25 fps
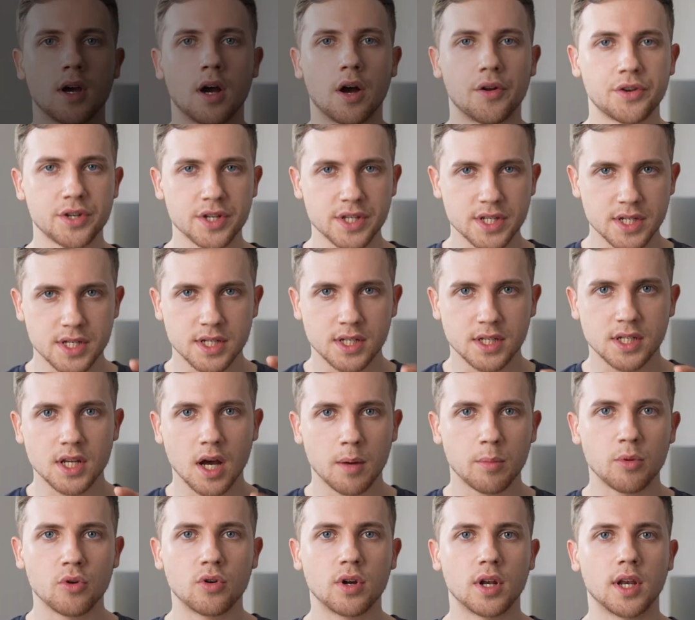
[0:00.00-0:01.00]
I'll just
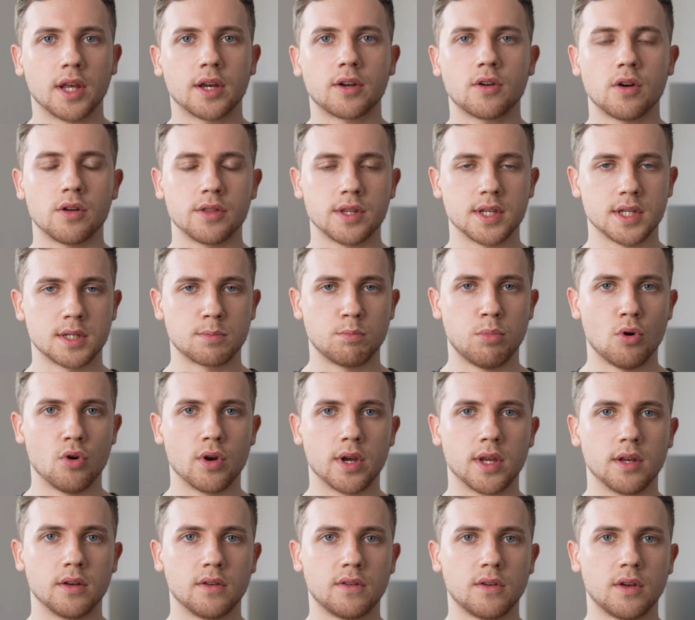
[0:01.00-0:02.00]
double click on this
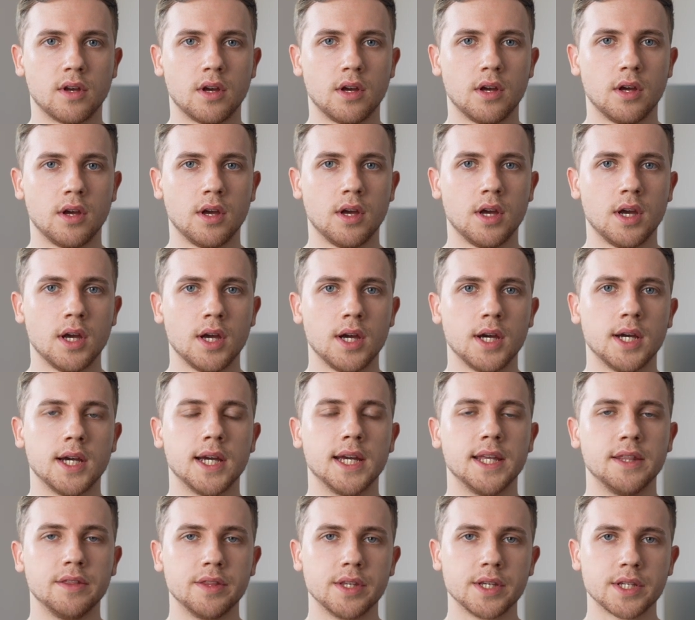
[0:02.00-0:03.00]
point.
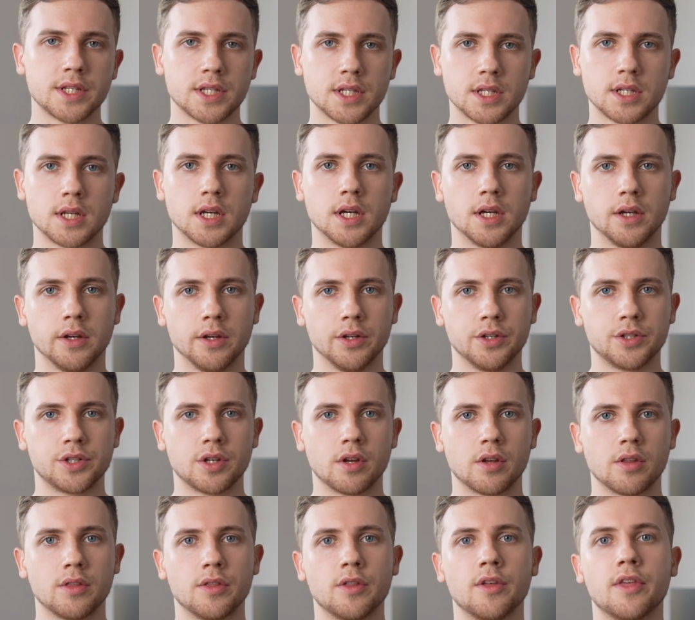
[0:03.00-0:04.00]
In this stage,
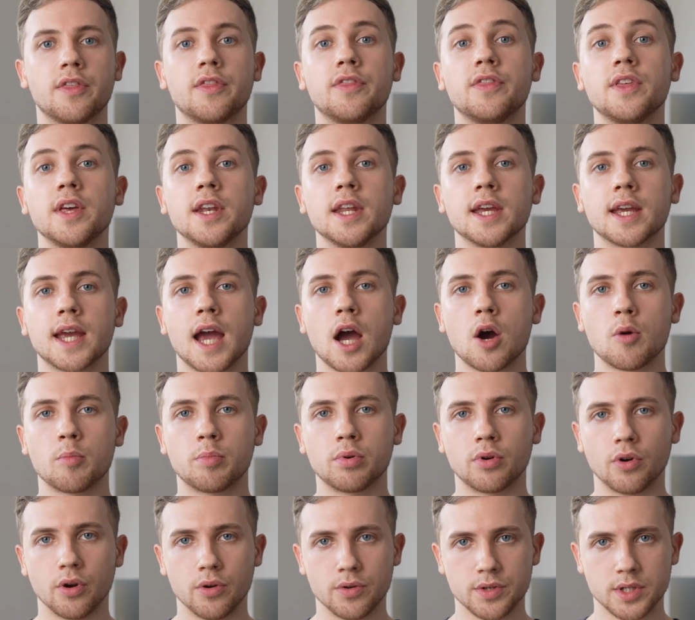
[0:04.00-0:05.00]
the thinning out
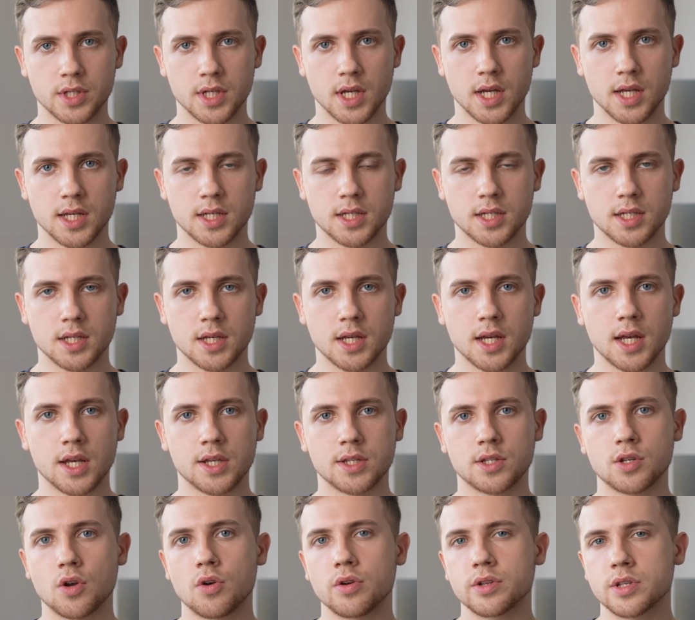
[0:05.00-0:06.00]
process
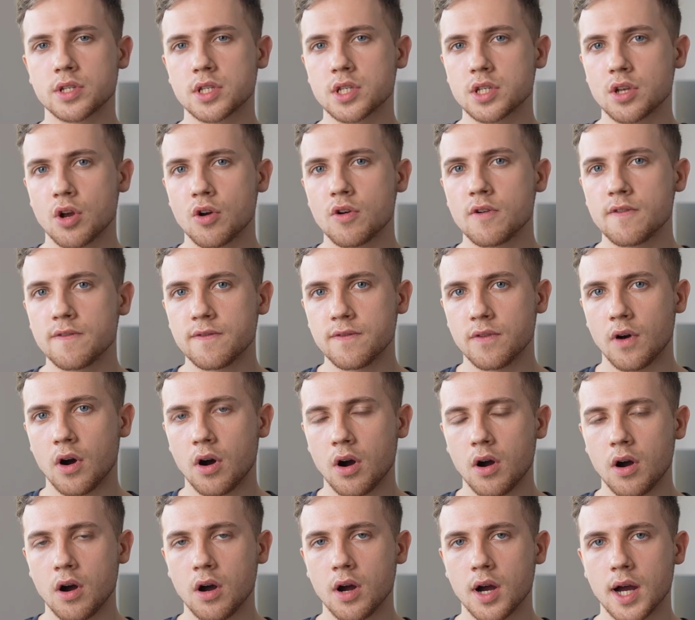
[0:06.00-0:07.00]
has gone so
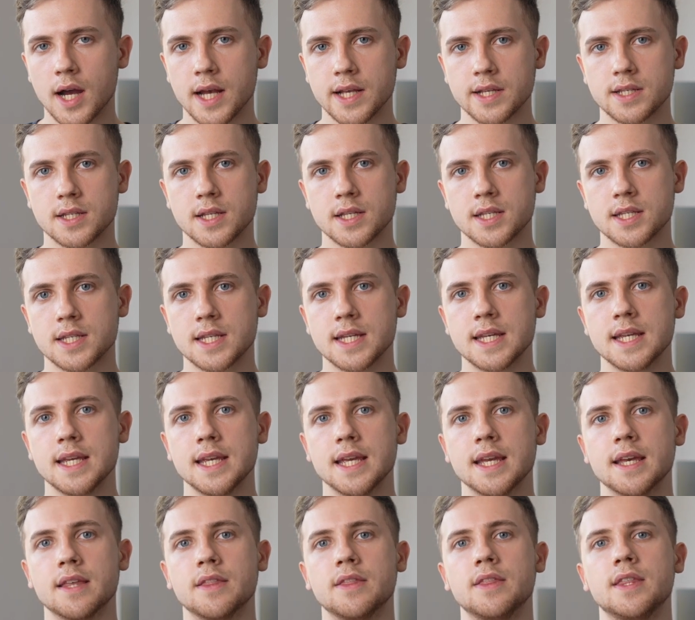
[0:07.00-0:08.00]
far as to
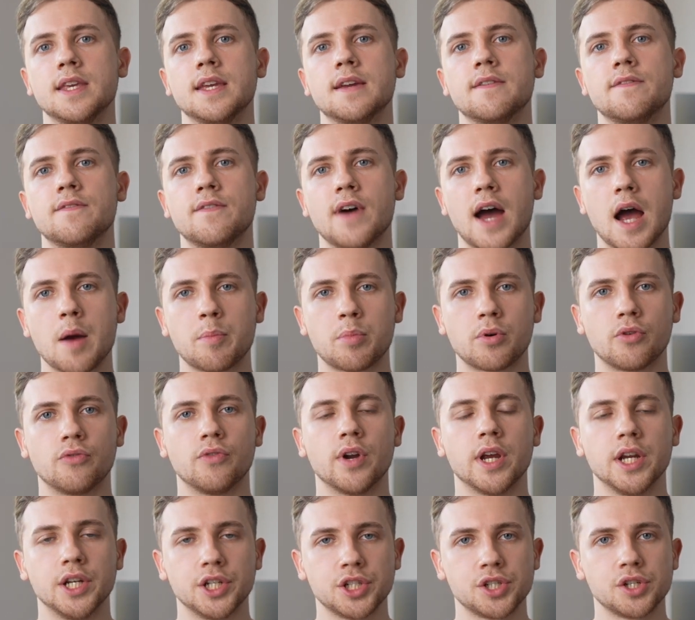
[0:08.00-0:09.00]
see the
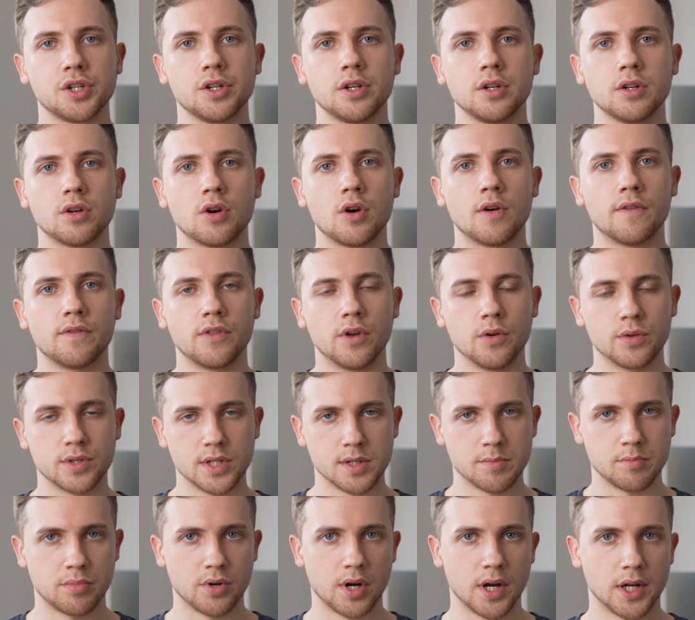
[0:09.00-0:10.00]
evaporation of those
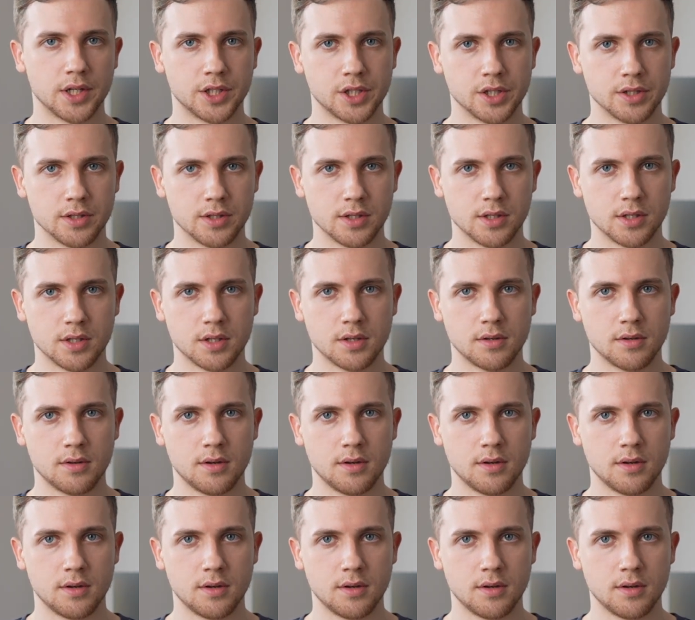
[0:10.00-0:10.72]
impressions.